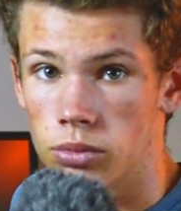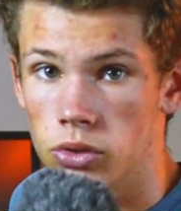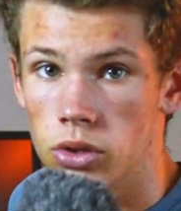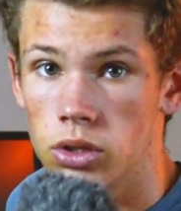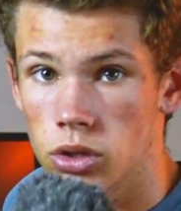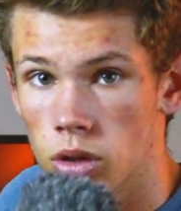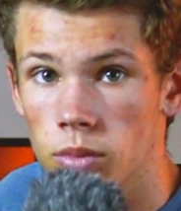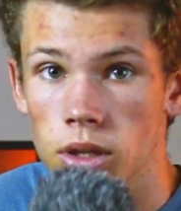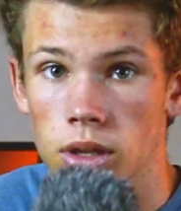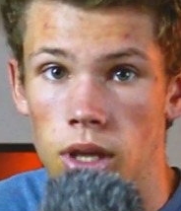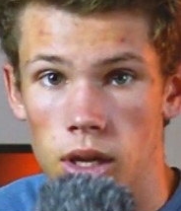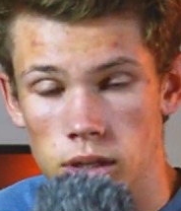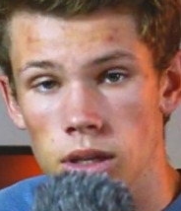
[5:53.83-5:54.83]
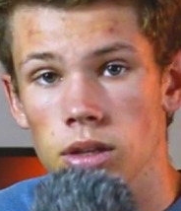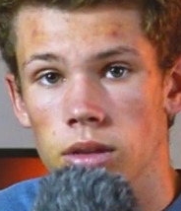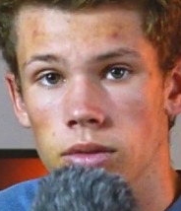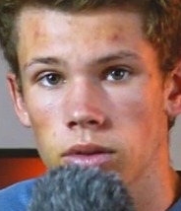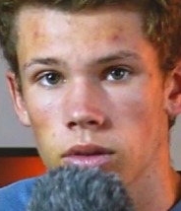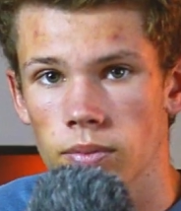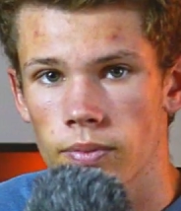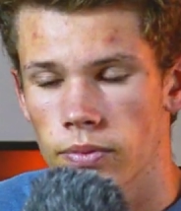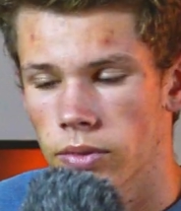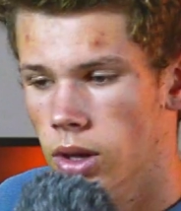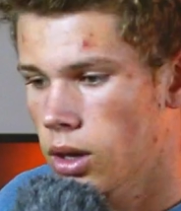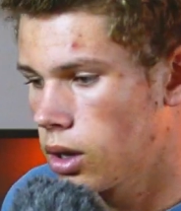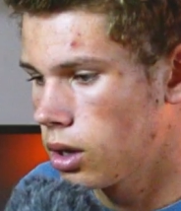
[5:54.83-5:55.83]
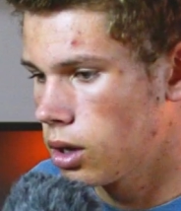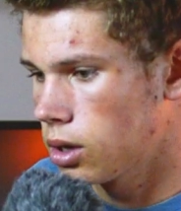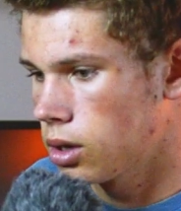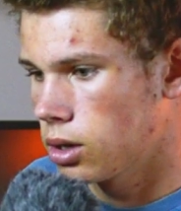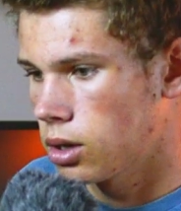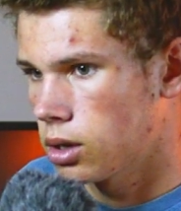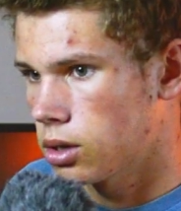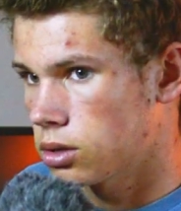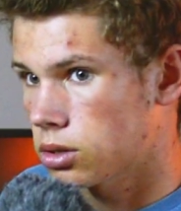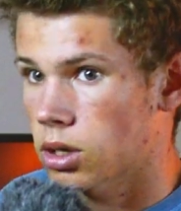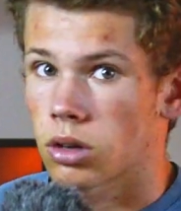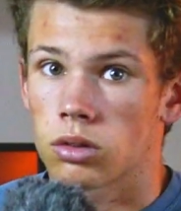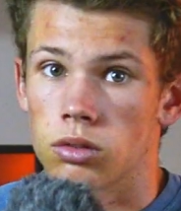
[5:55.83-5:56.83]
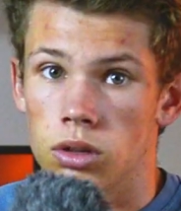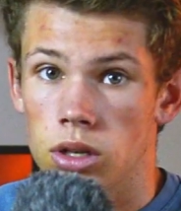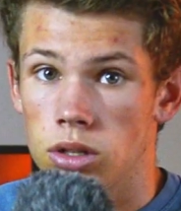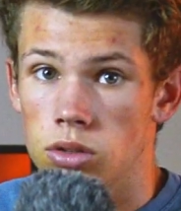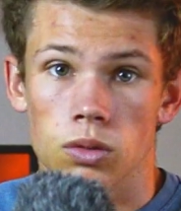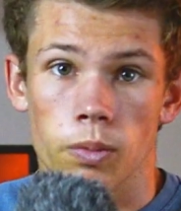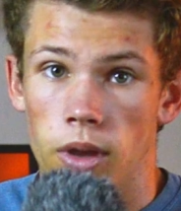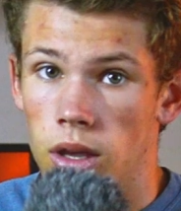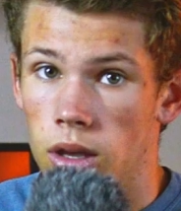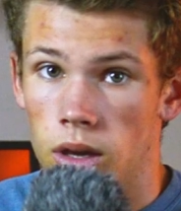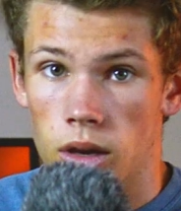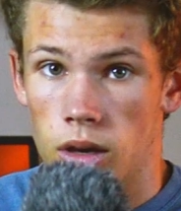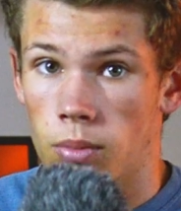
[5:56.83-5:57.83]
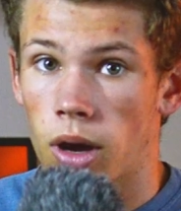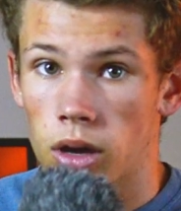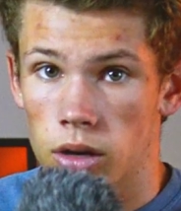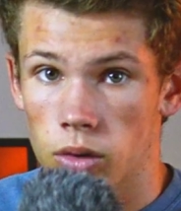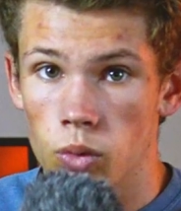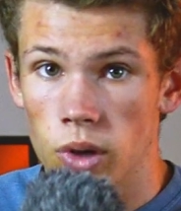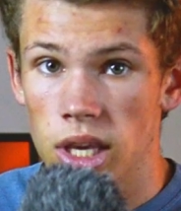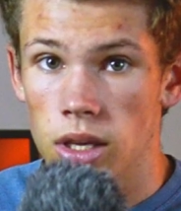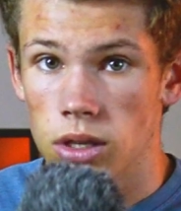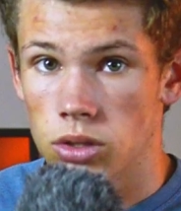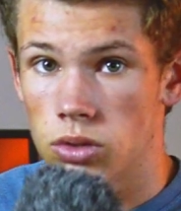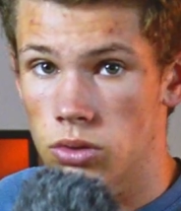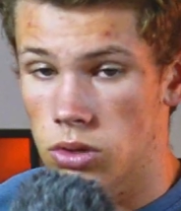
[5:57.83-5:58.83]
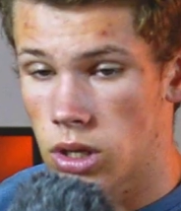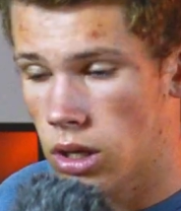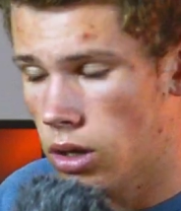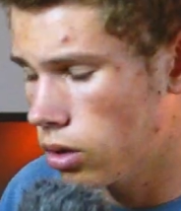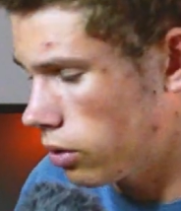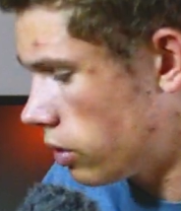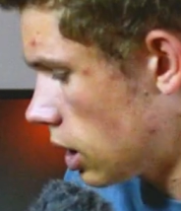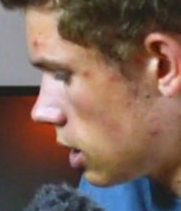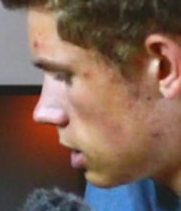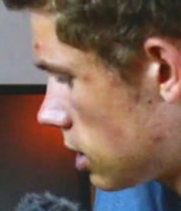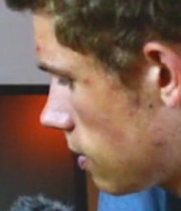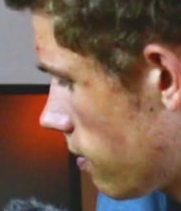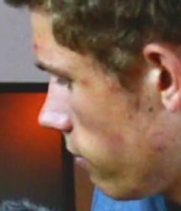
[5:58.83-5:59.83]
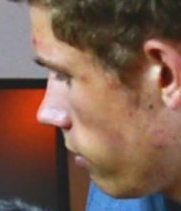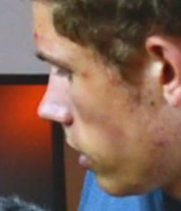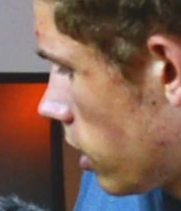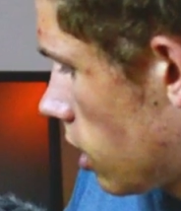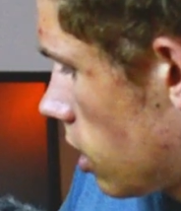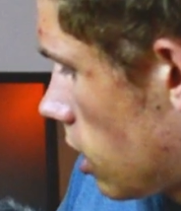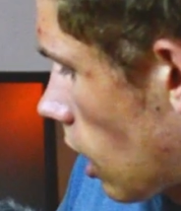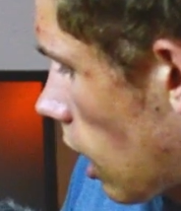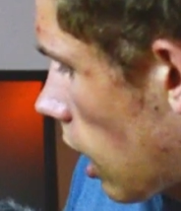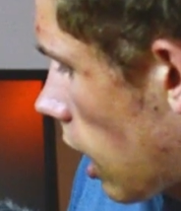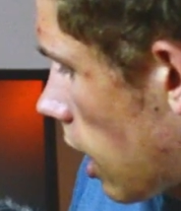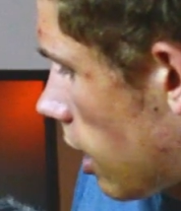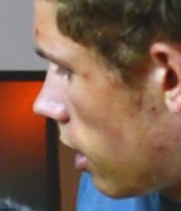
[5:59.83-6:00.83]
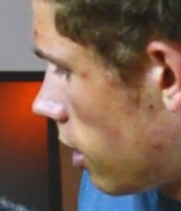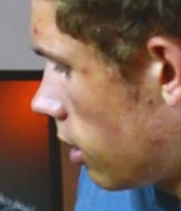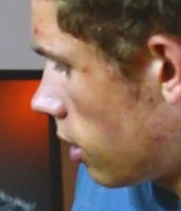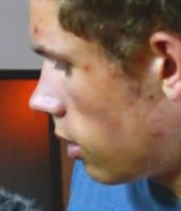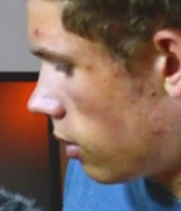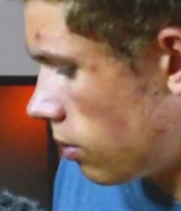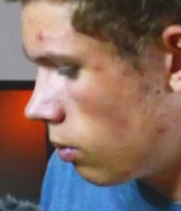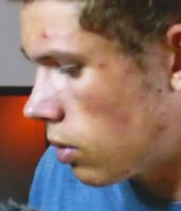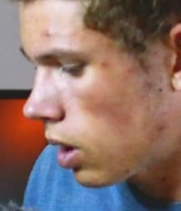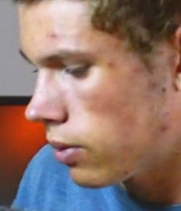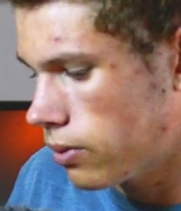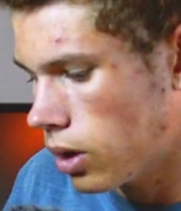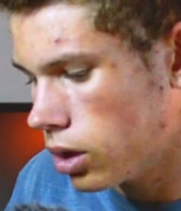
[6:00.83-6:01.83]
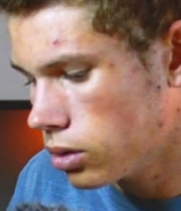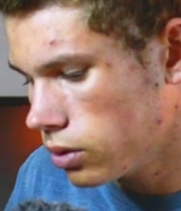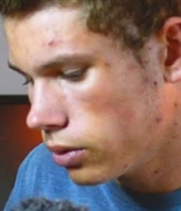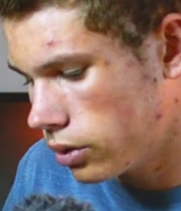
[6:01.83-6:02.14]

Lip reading: determine that interval. So it took me about a week to think of this, and my final